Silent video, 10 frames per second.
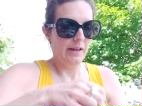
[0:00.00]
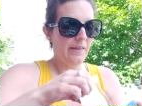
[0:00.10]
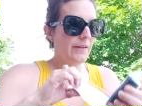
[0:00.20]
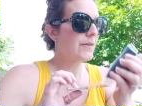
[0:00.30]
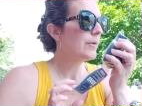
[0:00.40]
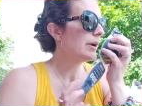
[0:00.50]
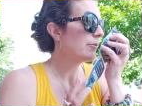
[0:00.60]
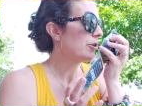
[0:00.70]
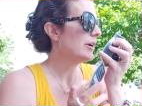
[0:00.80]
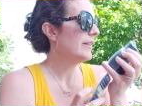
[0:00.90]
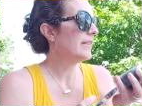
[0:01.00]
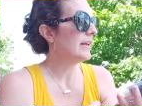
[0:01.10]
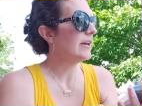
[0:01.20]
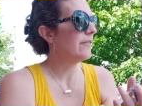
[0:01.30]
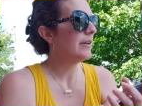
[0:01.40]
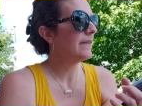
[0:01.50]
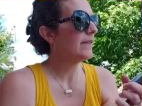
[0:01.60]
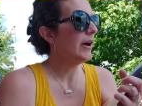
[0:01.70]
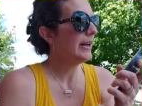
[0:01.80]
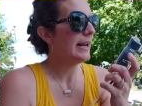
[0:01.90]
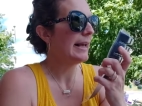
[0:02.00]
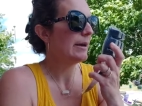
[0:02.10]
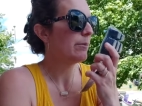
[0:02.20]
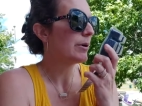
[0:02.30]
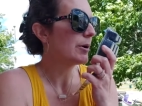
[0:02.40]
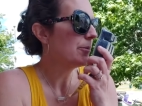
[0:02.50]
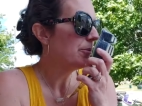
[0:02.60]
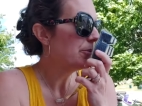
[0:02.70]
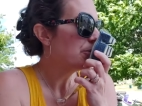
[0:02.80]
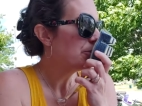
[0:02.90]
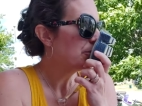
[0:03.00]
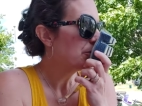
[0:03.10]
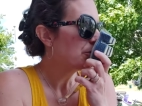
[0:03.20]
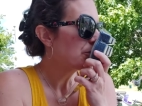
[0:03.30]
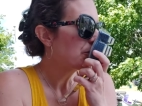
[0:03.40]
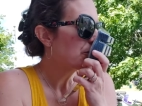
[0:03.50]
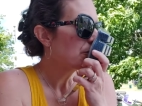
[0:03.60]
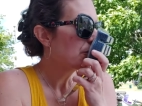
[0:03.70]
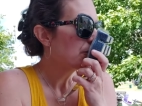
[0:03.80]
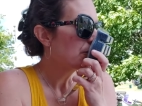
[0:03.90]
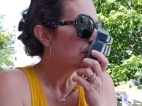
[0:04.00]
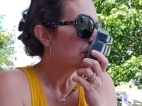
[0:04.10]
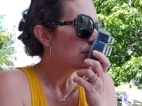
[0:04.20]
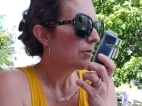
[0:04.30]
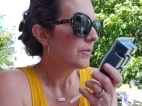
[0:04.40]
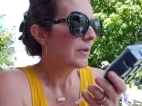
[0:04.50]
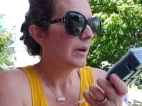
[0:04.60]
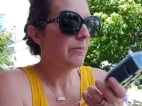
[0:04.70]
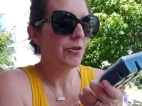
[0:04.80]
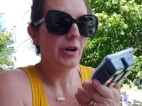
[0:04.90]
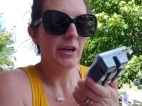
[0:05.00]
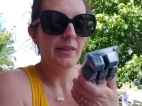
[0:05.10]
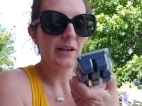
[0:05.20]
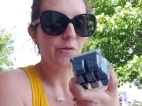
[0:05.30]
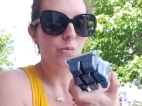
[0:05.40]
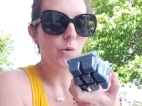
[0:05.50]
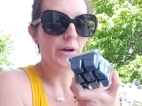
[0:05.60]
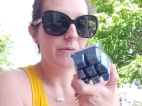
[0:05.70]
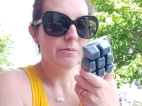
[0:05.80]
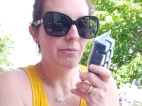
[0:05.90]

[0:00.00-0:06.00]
And this one, I'm trying to think of, it's not an amber. I'm trying to think of what